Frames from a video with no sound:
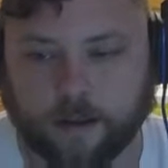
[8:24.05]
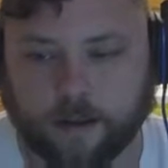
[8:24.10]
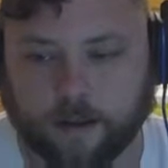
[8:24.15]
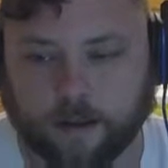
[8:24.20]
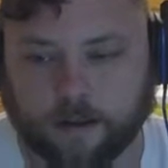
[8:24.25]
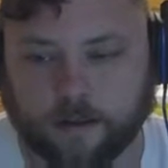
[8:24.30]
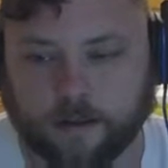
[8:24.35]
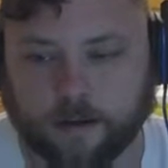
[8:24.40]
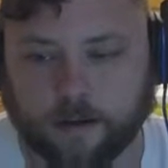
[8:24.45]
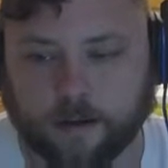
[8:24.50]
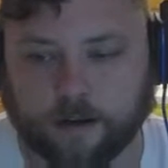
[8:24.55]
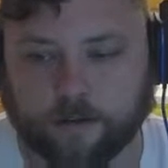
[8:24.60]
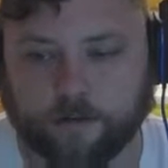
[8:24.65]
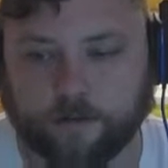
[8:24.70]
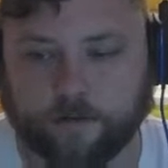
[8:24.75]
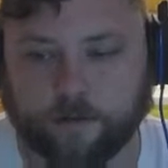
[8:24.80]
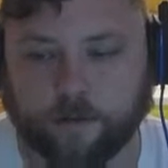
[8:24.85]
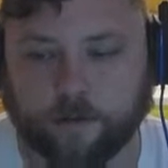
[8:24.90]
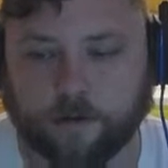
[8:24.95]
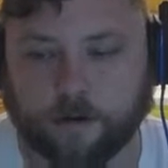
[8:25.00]
That's negative
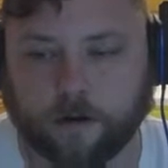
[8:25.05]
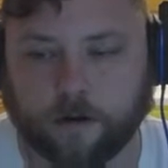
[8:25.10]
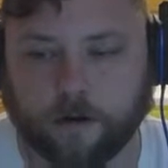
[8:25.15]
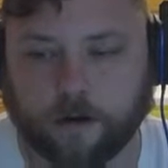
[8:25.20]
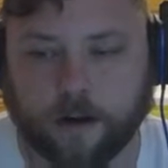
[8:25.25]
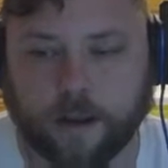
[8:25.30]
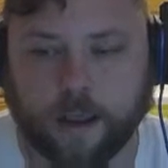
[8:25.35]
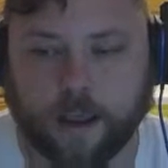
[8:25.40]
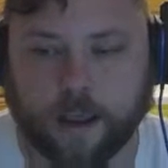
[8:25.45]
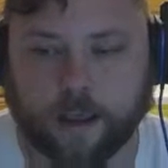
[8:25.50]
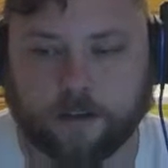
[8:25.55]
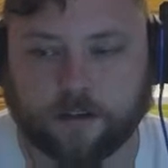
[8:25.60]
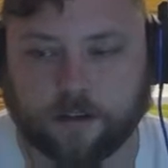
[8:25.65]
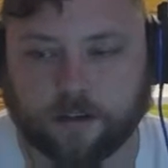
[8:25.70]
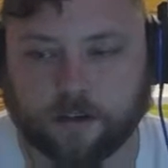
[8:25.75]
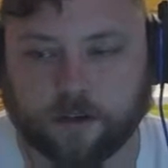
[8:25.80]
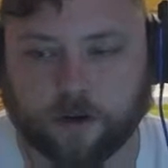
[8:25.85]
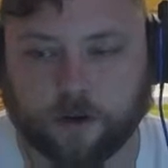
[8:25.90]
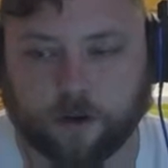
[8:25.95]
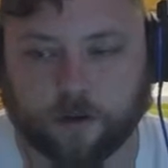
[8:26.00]
4. And so
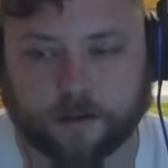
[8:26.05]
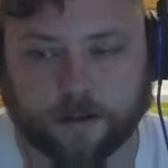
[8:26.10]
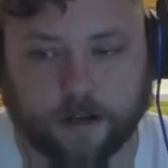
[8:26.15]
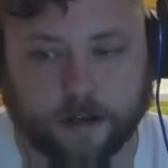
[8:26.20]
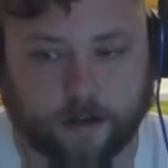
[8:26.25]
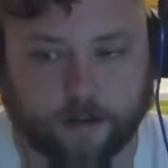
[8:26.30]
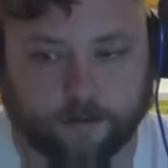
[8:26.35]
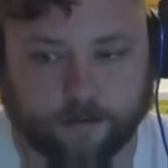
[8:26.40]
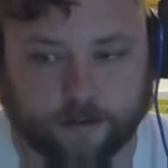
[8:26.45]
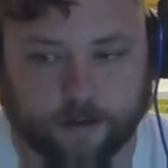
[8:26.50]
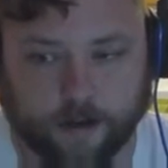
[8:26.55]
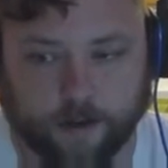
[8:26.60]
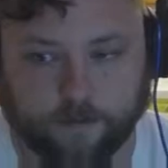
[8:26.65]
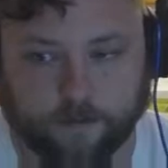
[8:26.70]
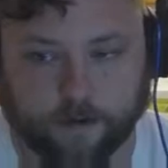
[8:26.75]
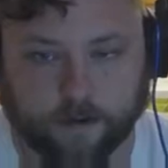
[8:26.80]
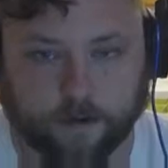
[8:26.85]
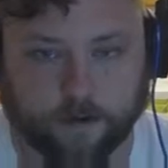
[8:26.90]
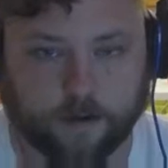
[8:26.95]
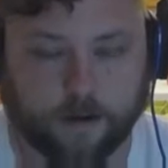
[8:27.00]
your total is negative
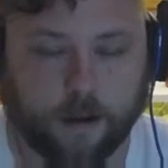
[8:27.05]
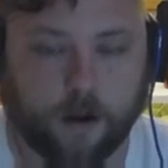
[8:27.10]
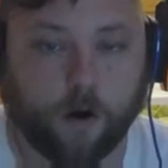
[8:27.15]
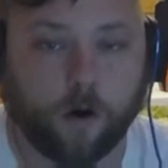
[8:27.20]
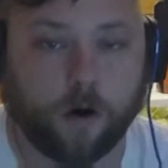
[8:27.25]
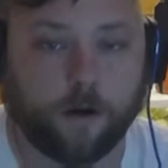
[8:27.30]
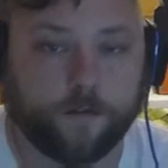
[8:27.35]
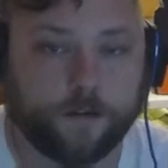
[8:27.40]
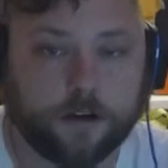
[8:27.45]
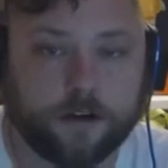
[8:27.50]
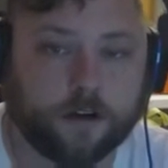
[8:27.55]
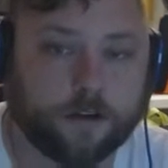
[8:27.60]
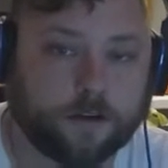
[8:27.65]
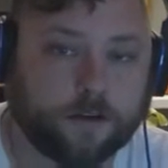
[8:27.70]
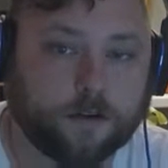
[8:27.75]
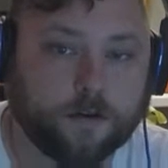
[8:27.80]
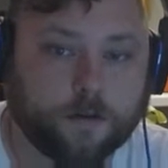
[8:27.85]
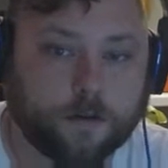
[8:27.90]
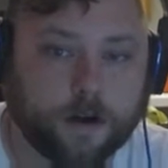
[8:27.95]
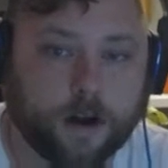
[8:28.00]
7. Or if you just
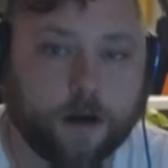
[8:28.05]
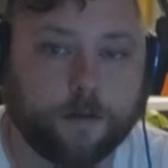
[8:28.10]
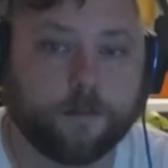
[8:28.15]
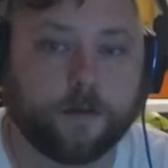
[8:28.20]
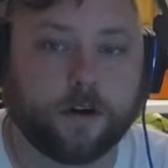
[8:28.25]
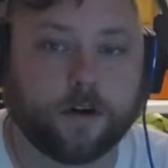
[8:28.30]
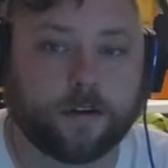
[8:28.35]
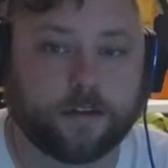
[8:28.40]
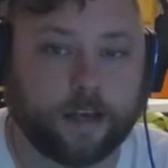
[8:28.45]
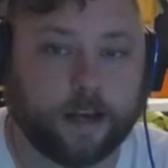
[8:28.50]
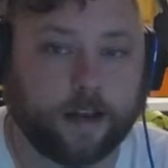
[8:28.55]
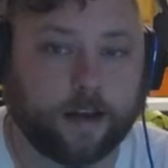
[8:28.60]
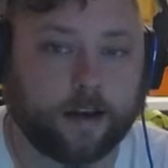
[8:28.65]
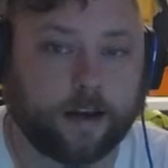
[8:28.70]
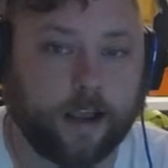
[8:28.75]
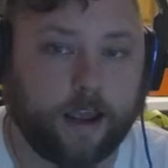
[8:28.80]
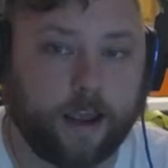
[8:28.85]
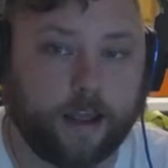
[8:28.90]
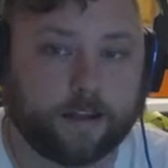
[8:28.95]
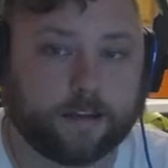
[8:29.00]
do the numbers, that
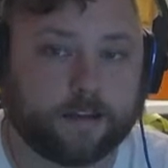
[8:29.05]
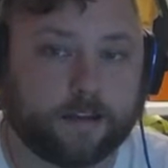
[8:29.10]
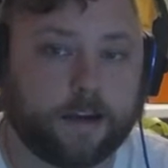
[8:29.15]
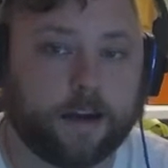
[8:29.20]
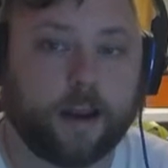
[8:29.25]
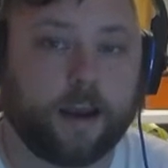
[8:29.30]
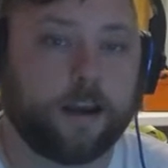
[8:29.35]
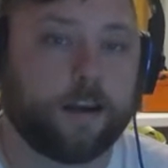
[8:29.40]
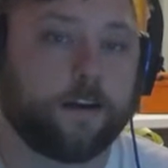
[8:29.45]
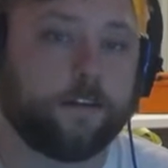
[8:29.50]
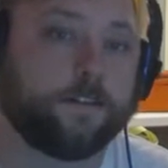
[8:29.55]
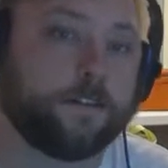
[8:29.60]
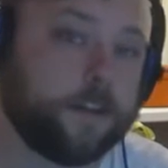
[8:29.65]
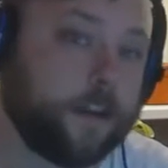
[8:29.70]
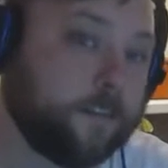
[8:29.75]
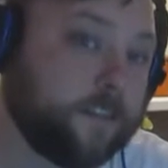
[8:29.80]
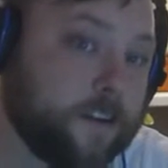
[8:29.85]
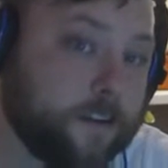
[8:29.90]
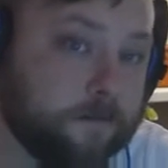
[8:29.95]
adds to negative 7.